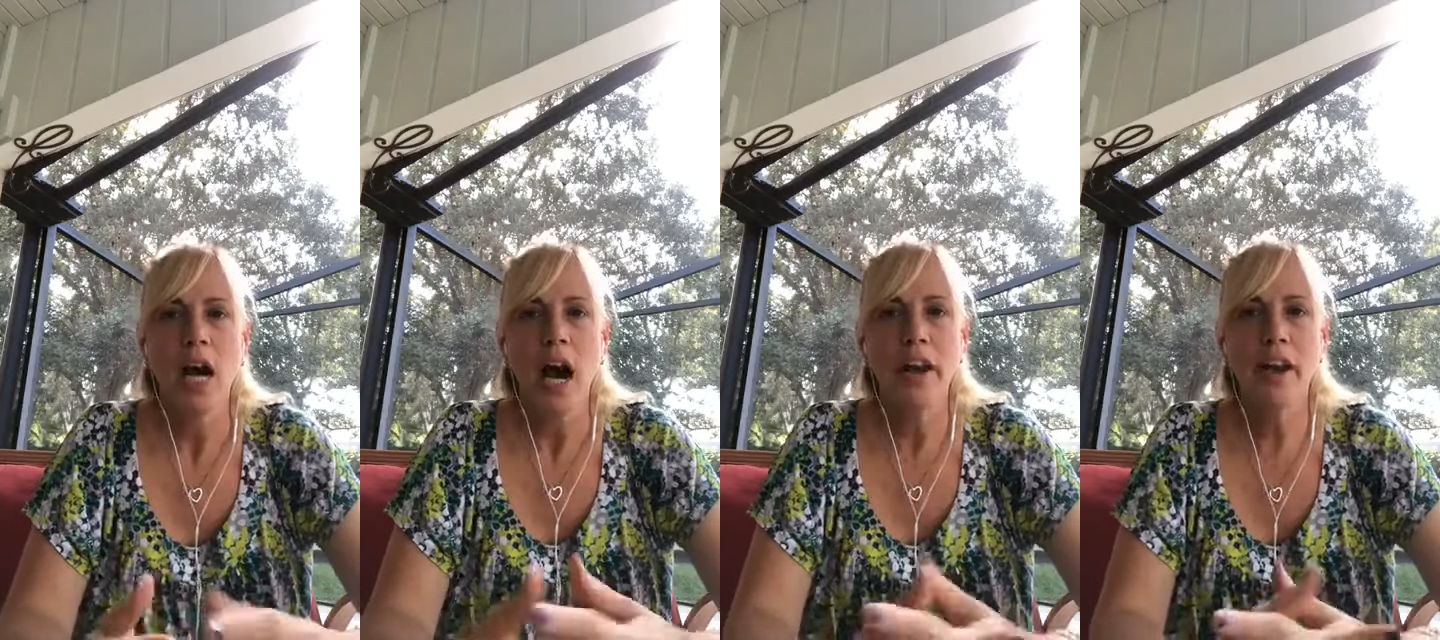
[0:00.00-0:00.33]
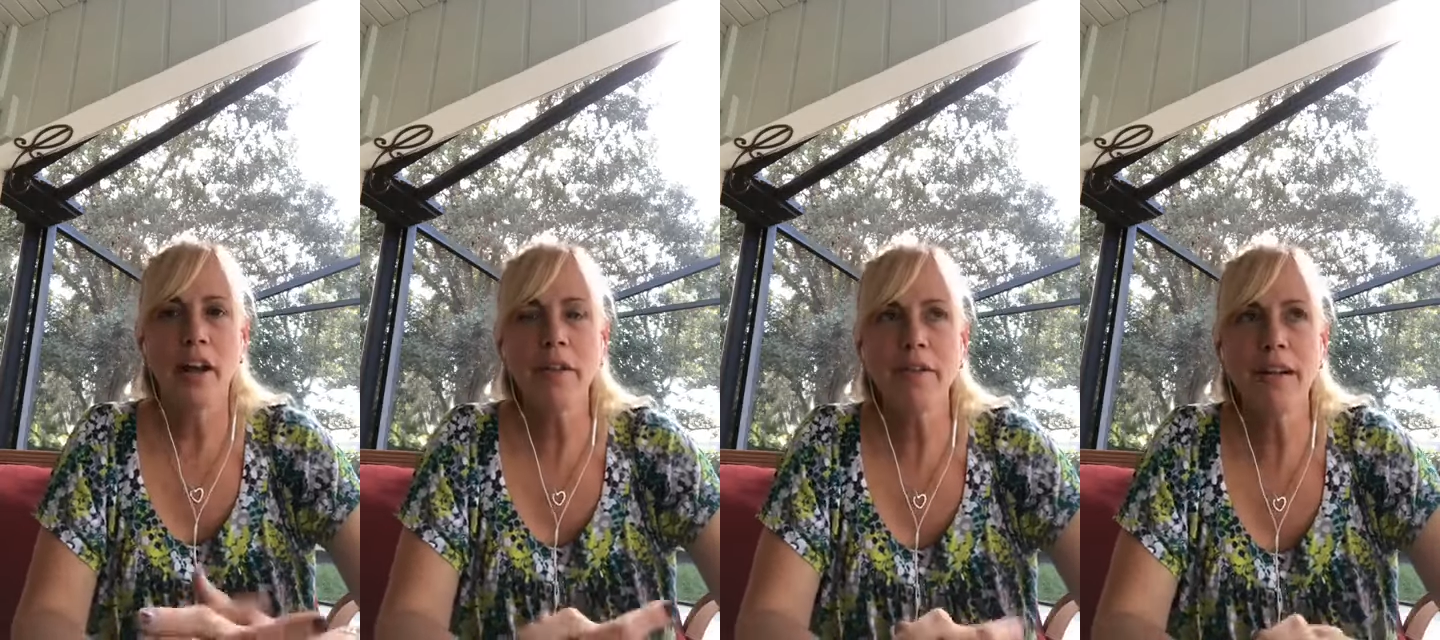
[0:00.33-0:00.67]

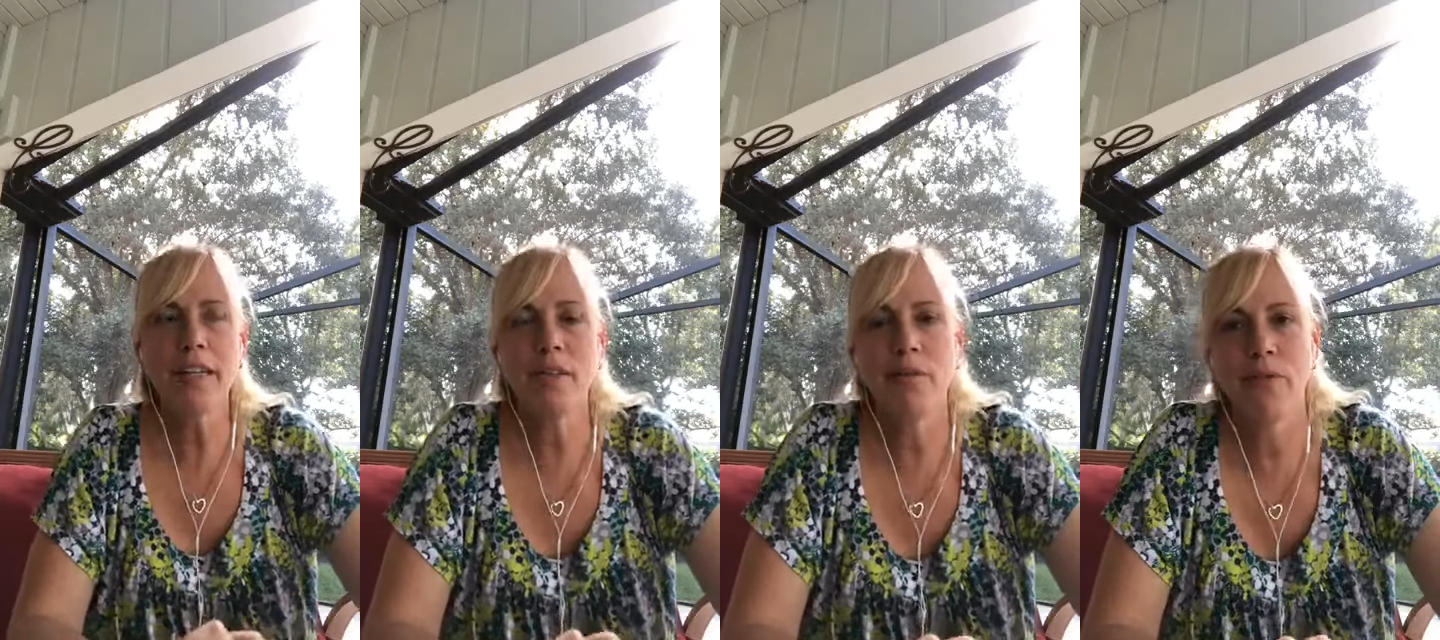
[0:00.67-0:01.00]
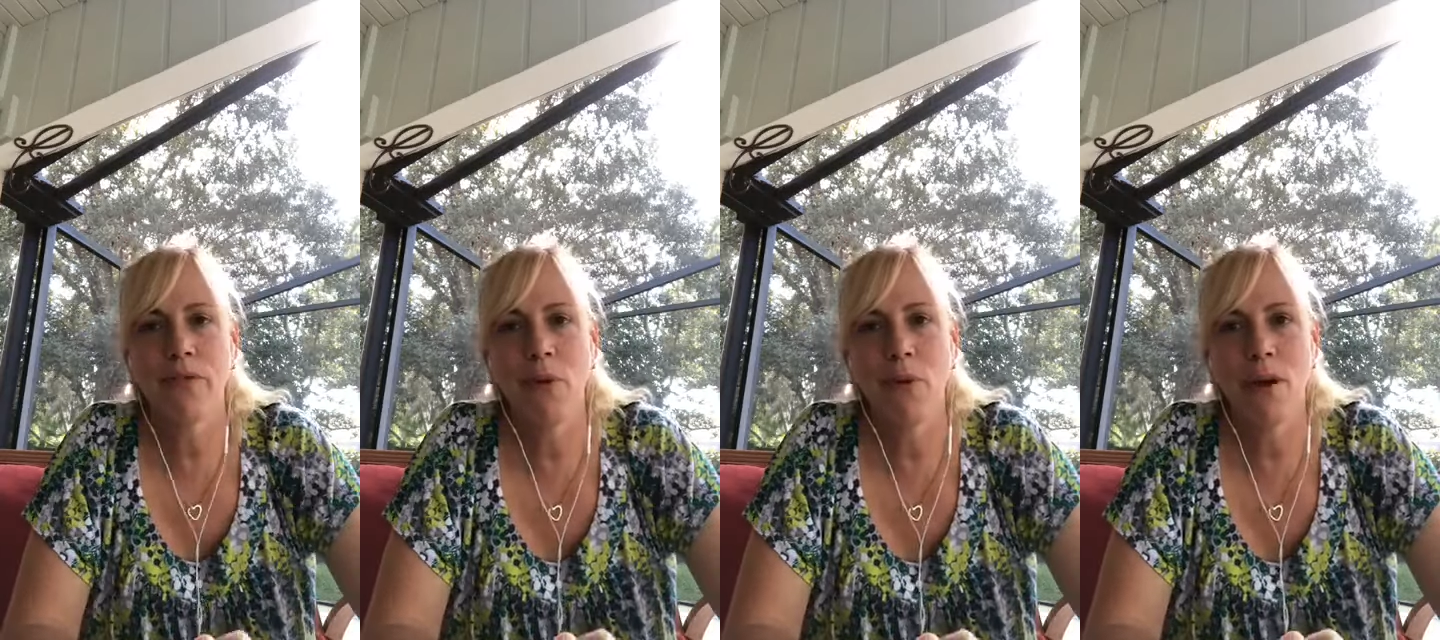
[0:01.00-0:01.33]
Another reason
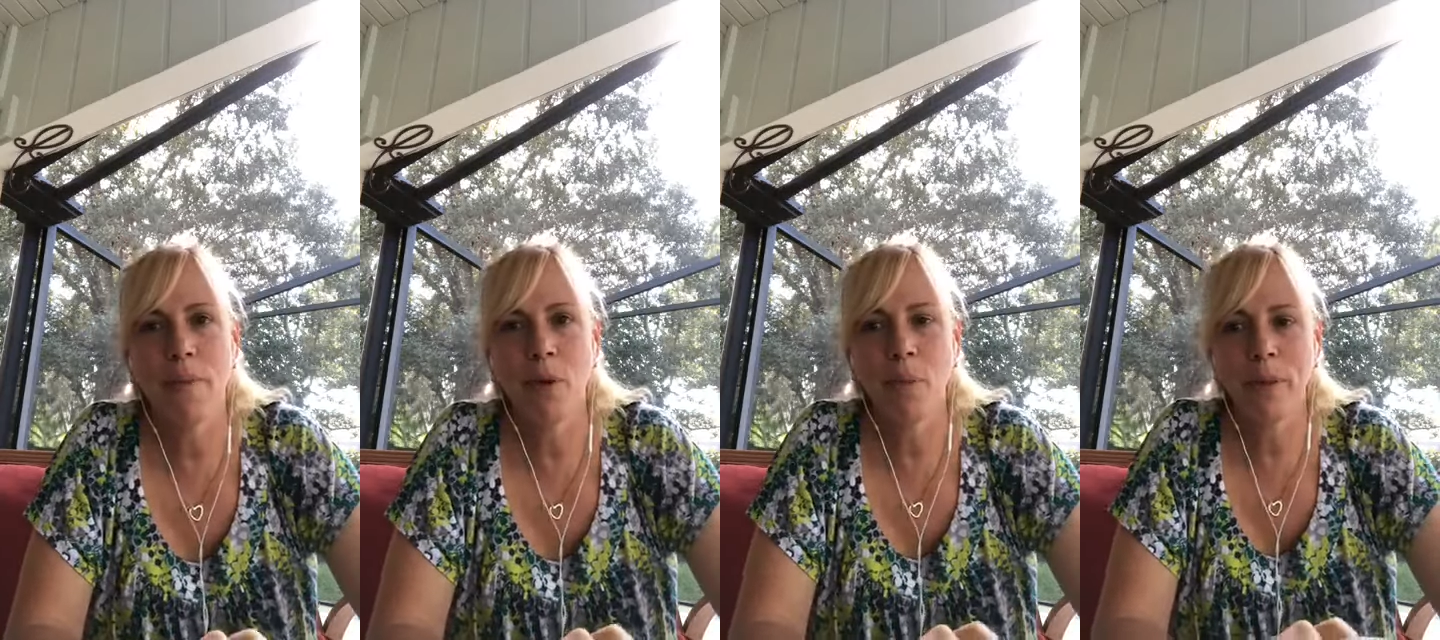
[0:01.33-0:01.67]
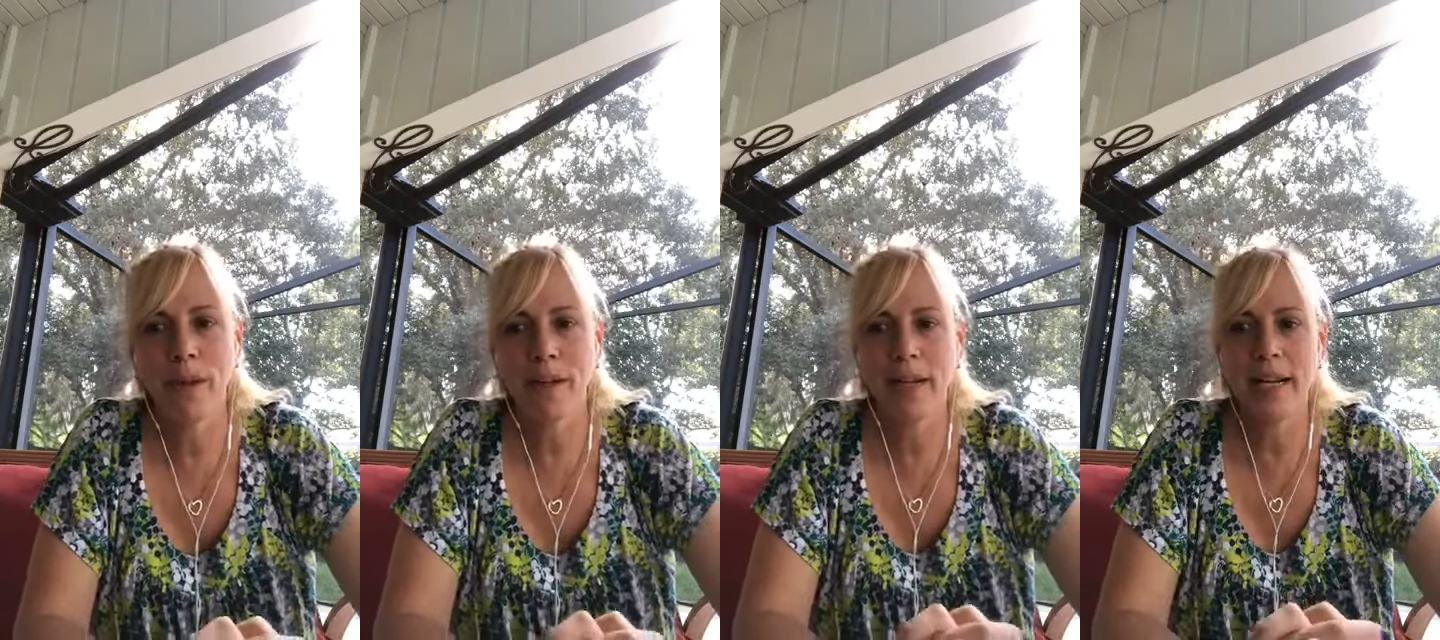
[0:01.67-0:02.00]
for
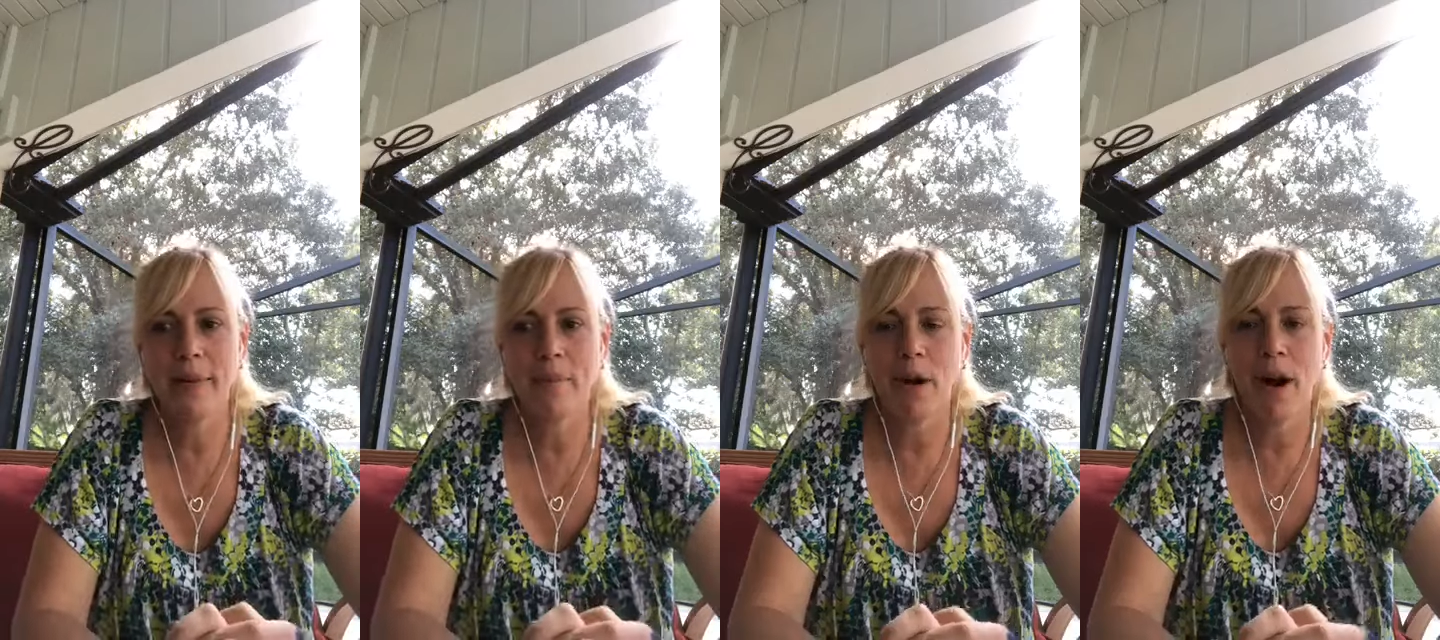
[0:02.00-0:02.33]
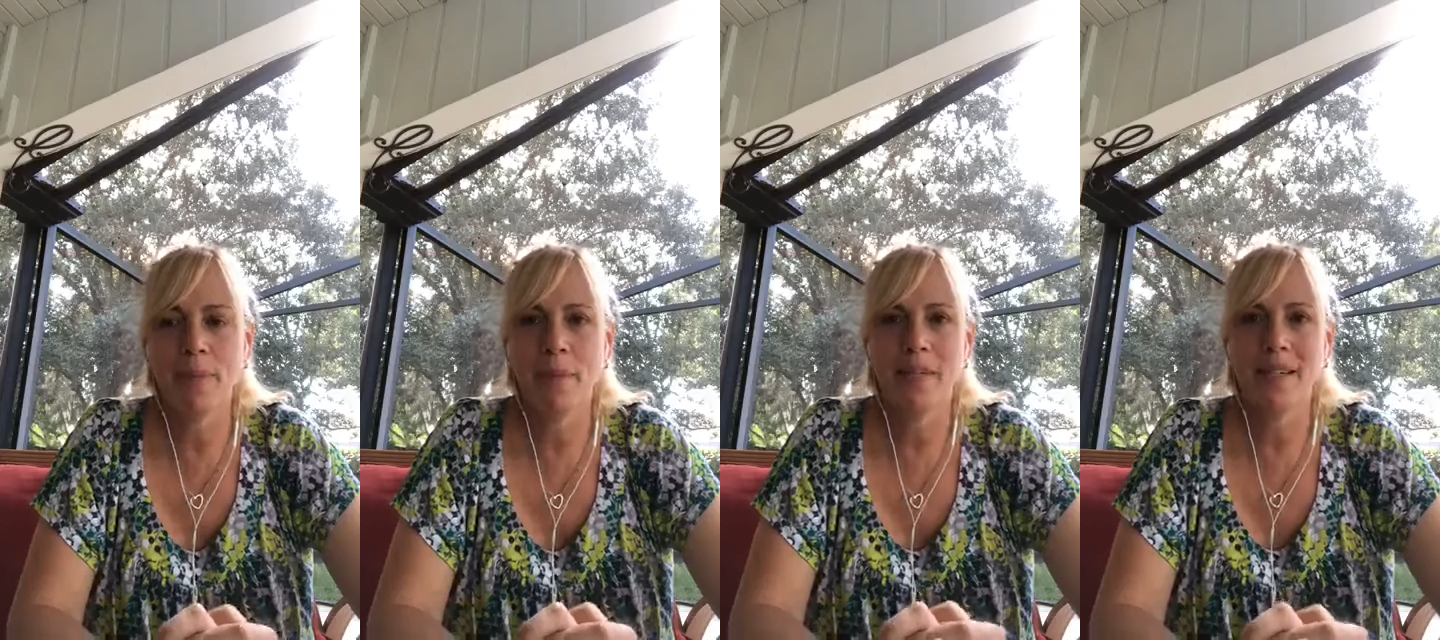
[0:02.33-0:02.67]
mobility
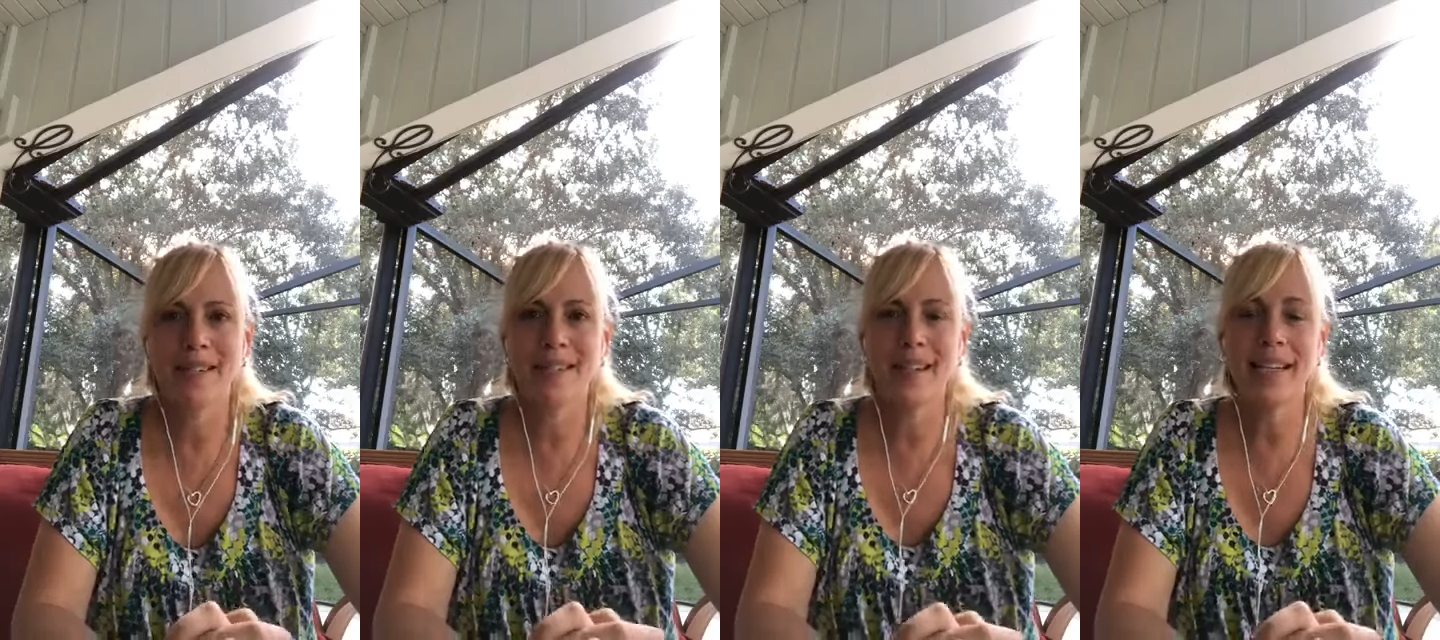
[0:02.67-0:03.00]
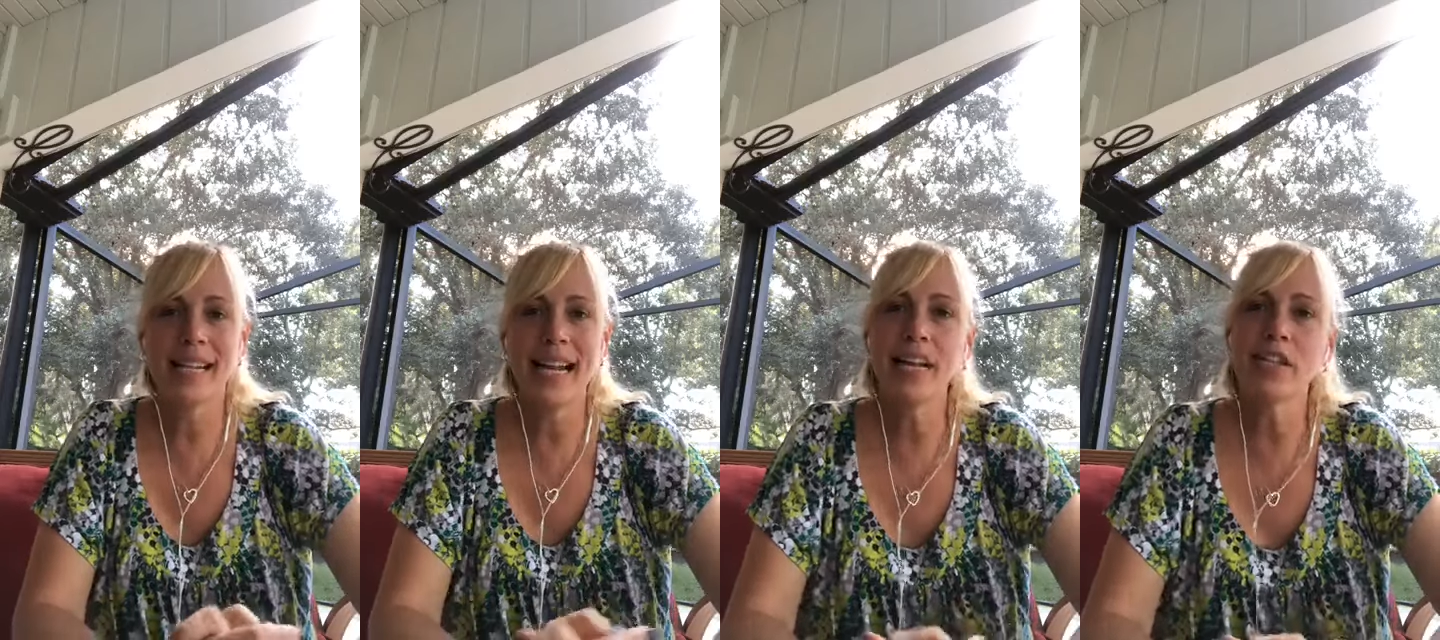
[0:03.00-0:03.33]
problems is
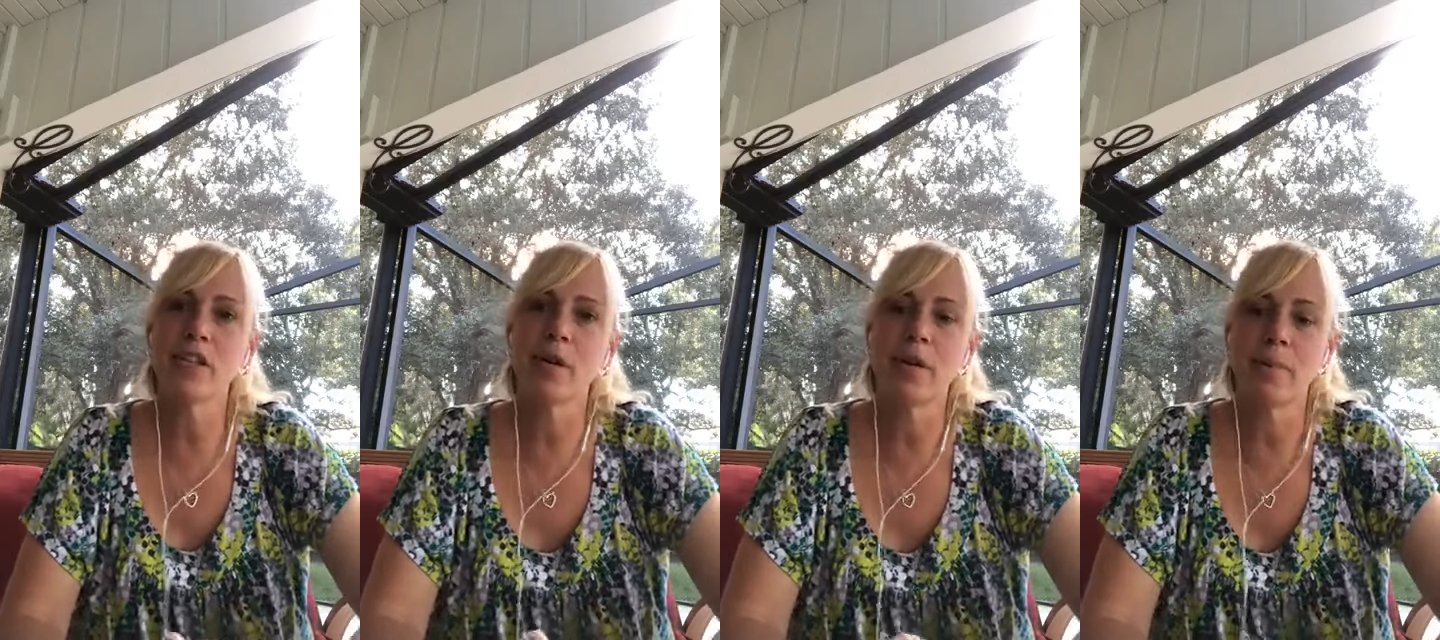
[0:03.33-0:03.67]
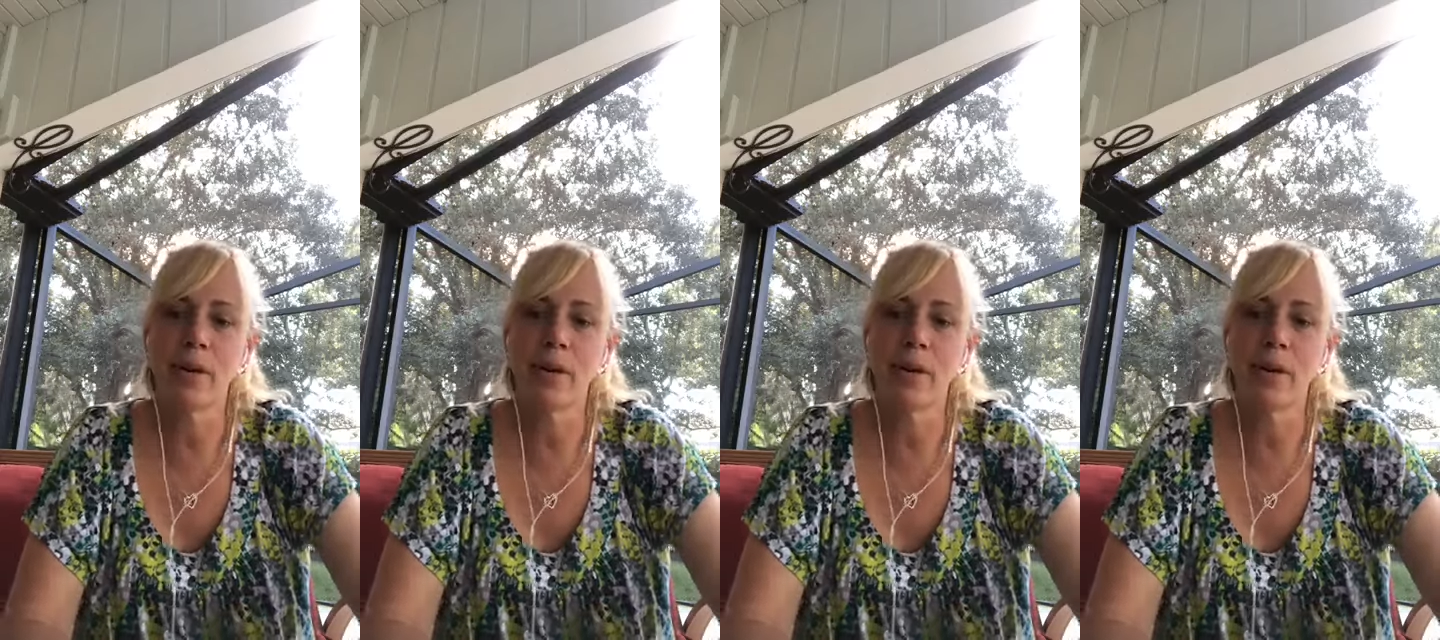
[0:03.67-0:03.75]
cancer,